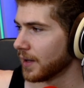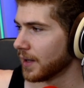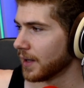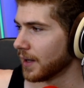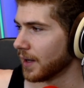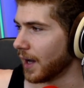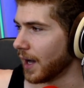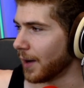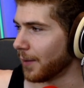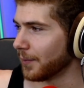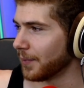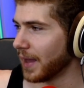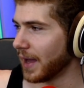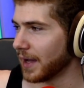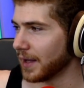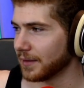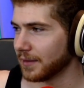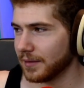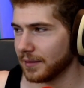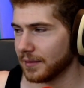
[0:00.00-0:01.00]
I'm
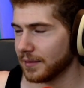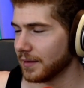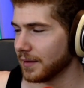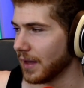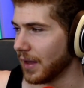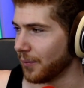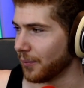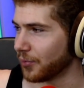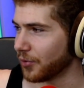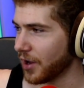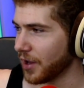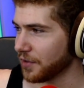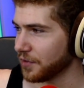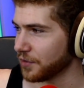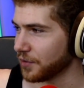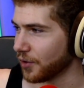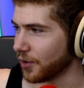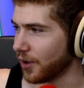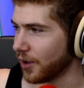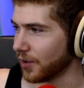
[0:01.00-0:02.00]
not impressed
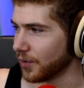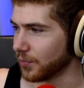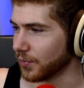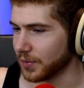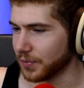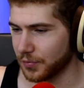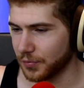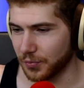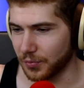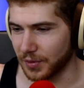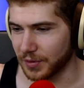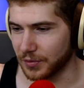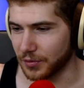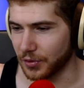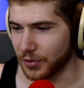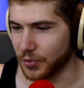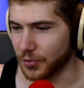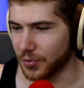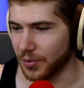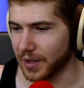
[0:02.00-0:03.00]
at all with what they're
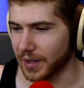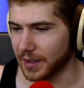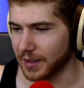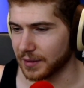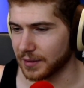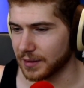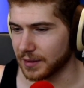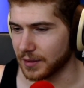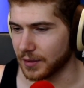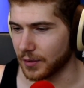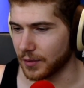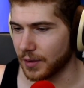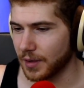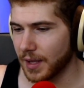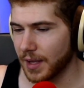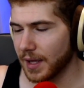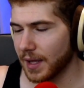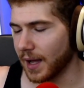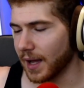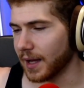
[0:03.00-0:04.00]
doing.
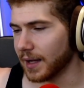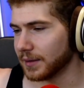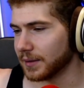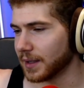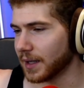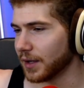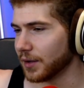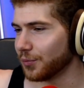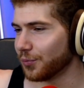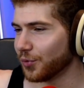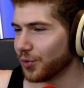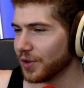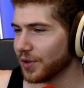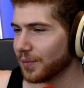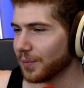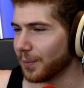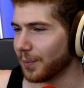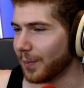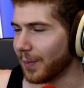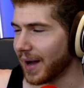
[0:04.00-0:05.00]
I
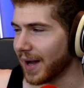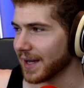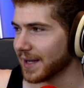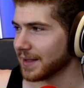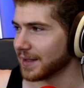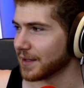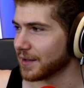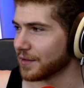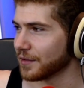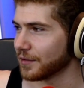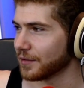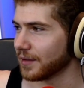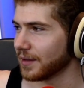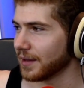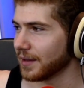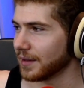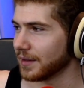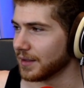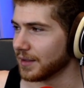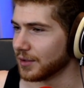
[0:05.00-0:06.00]
wouldn't mind it,
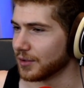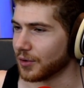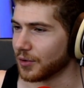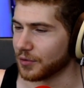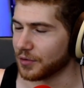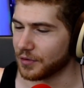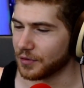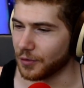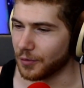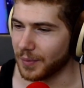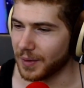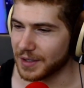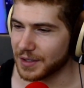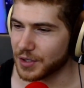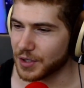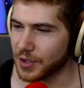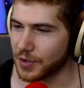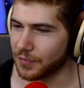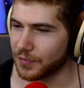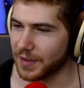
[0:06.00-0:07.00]
so much
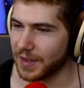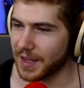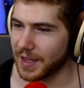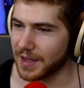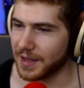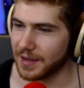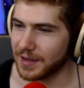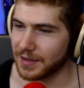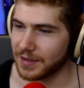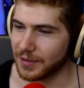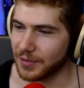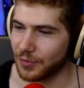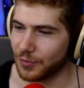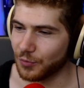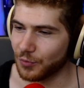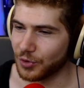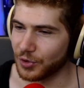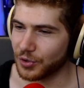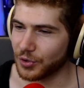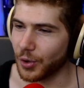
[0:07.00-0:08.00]
if they
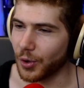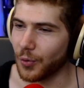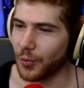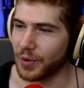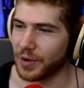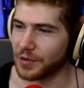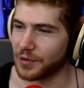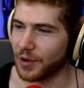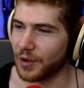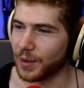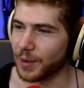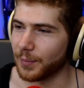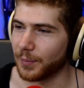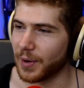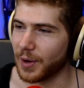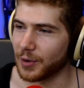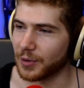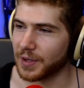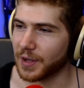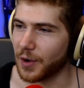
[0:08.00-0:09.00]
weren't always all
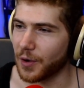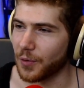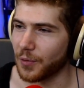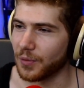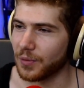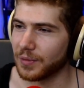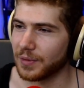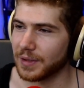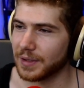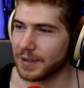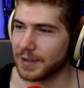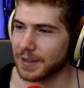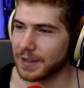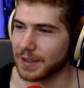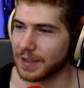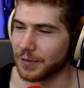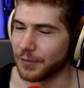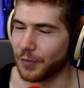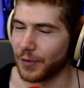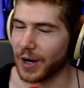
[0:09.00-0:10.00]
about how
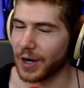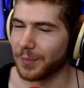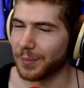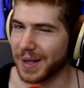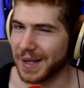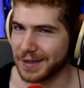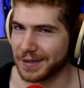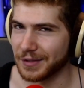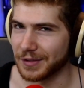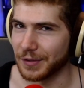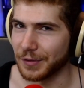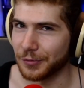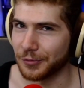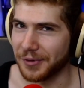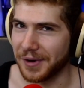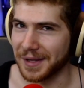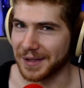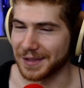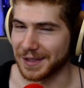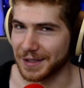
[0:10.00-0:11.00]
environmentally
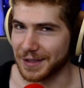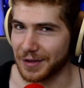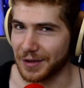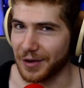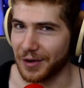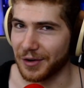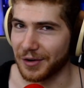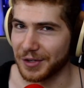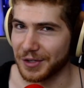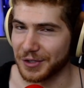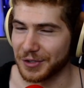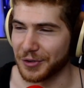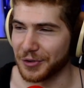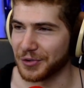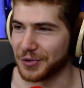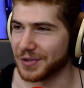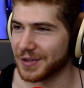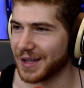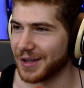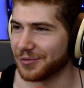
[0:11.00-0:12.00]
friendly they are.
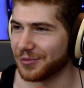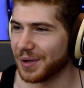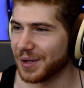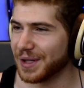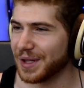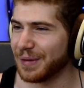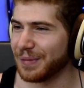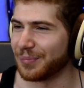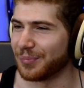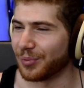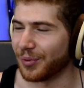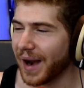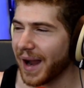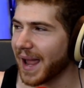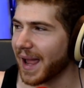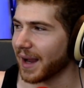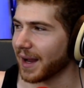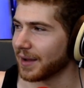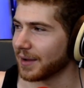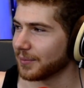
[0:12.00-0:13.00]
They really
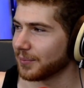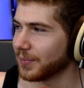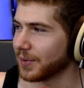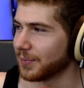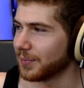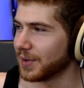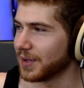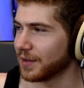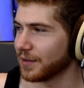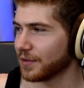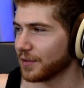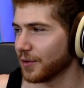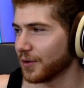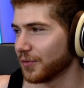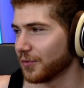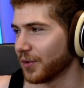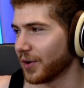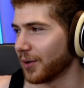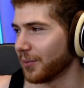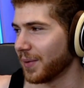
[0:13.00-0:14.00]
brag by being so
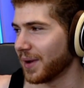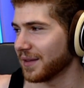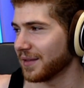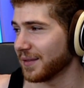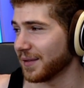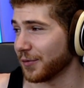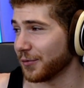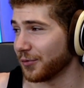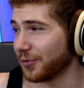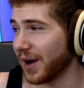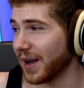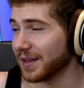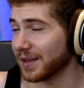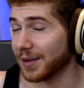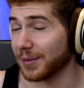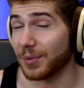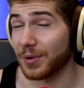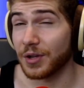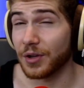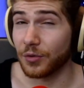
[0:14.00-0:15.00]
environmentally friendly,
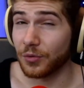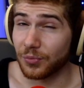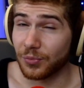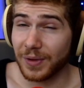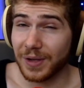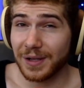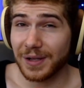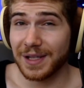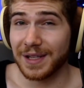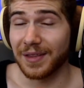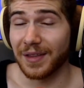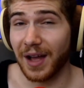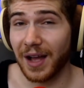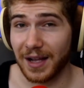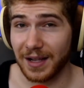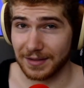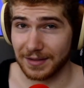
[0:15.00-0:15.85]
but you're really not,